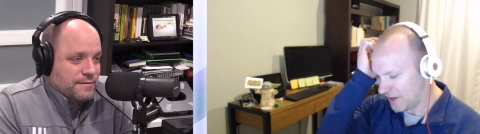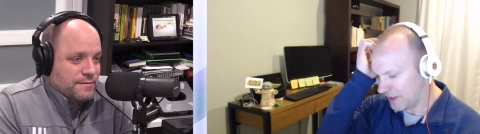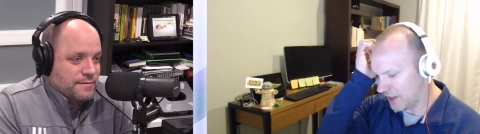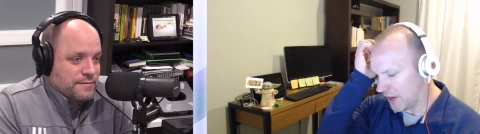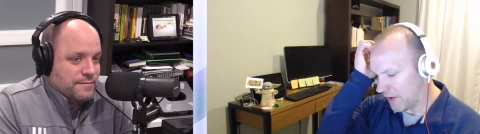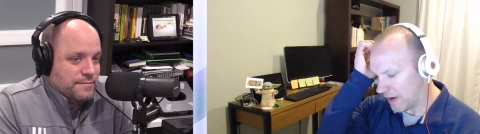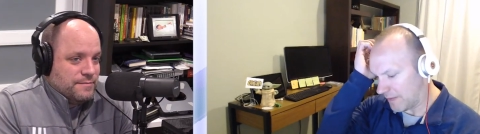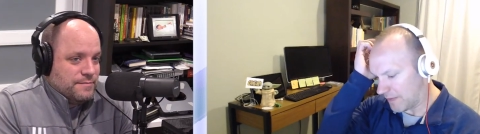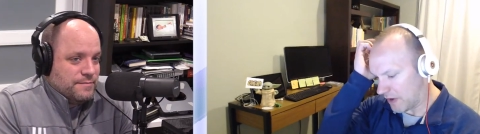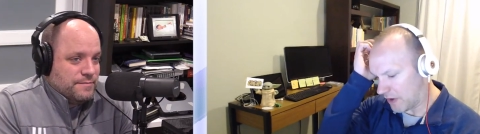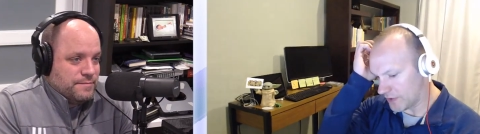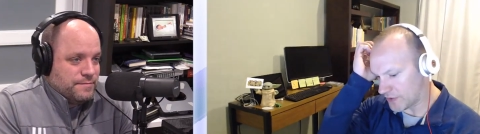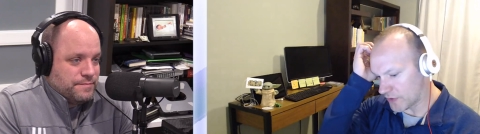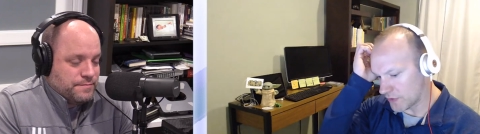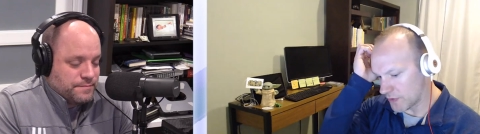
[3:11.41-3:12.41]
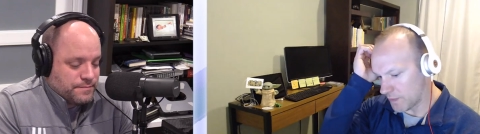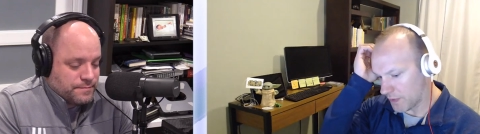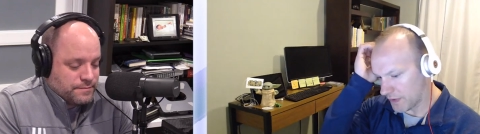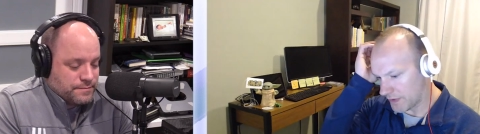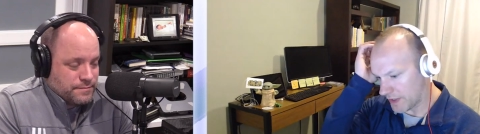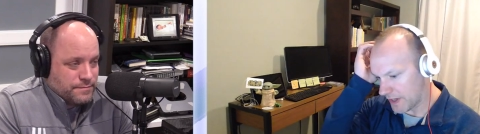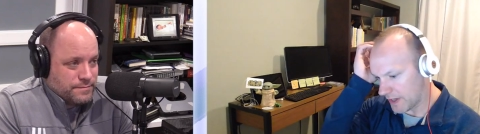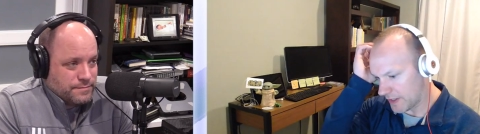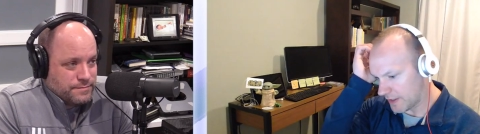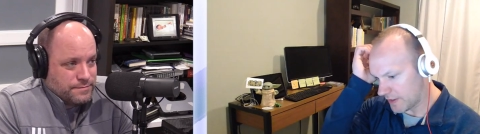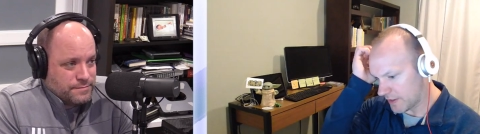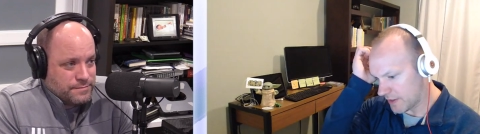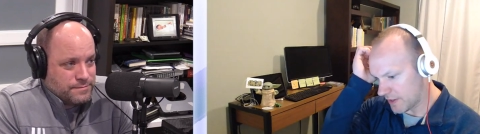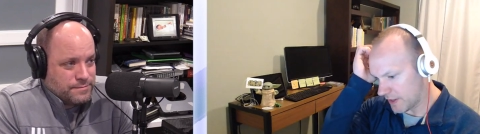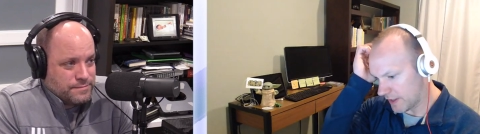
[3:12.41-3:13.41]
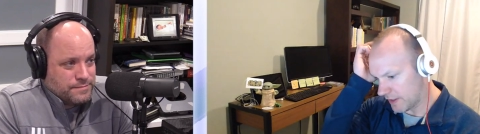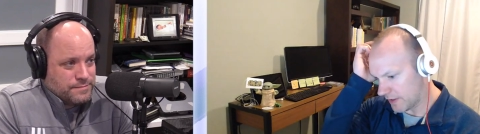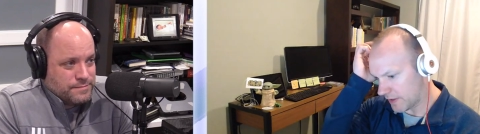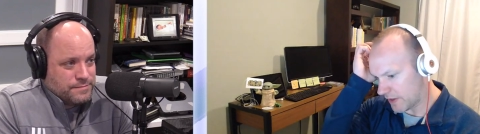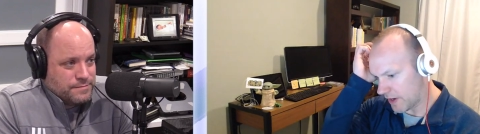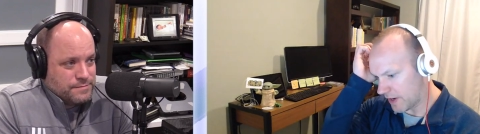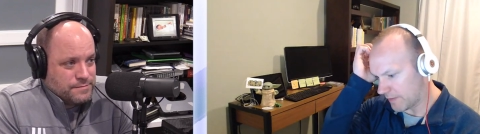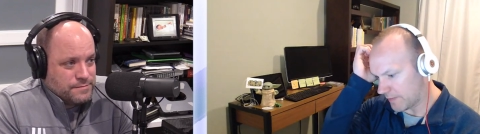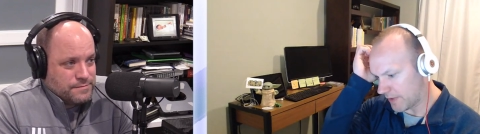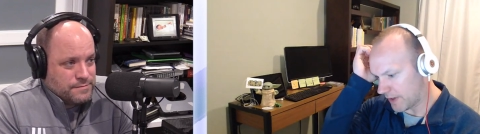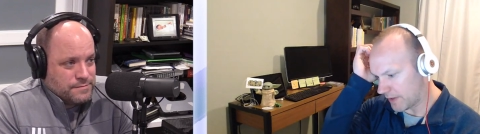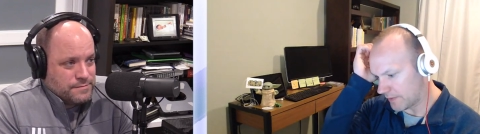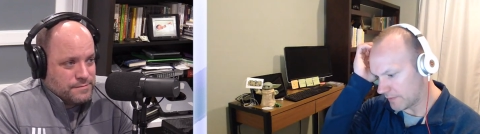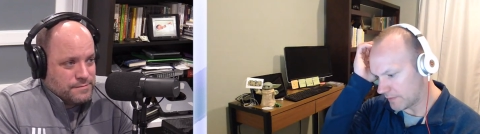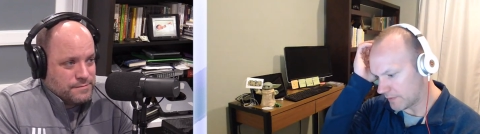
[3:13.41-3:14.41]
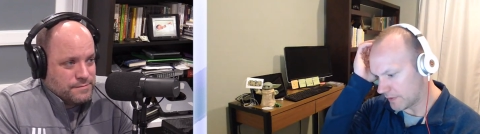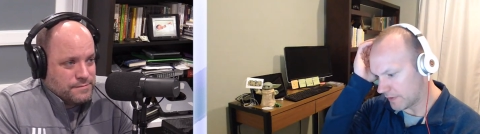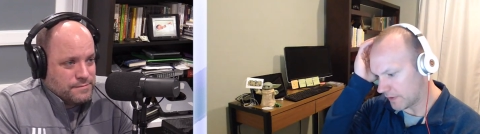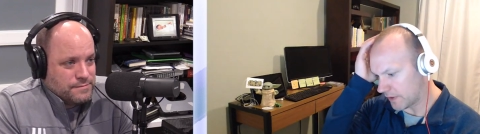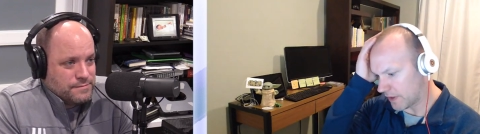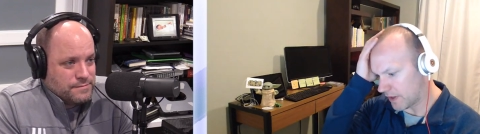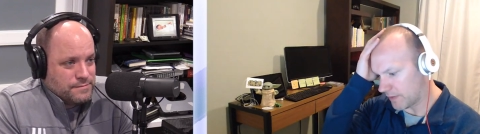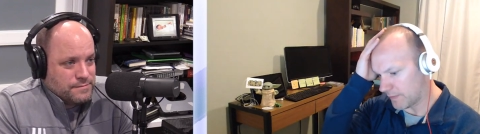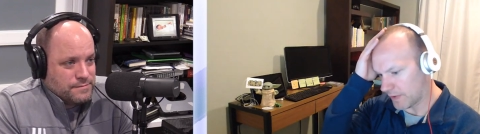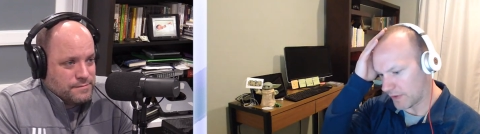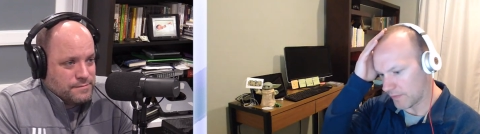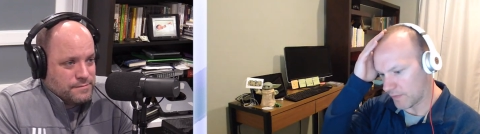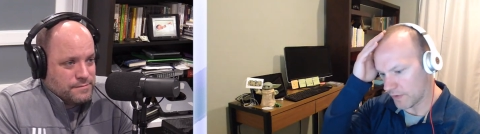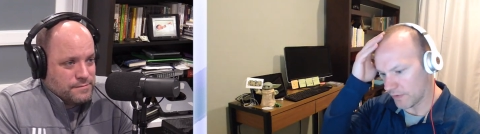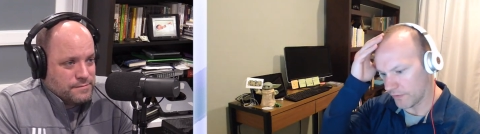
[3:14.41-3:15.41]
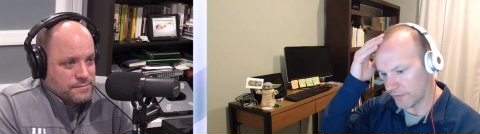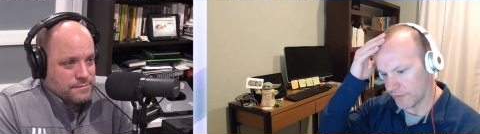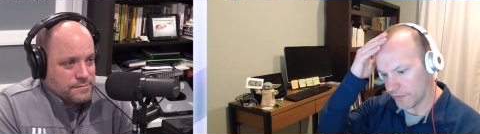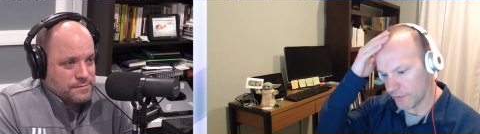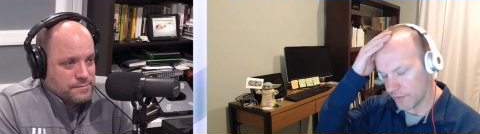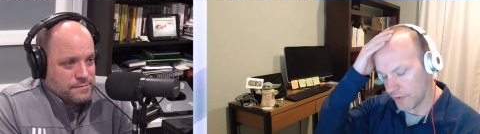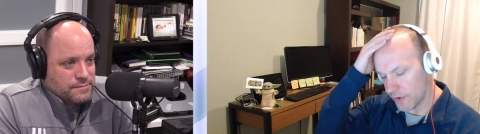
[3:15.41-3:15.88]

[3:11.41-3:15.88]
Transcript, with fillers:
Speaker 1: You know, I'm also to put that in in Kanban in the Kanban world too.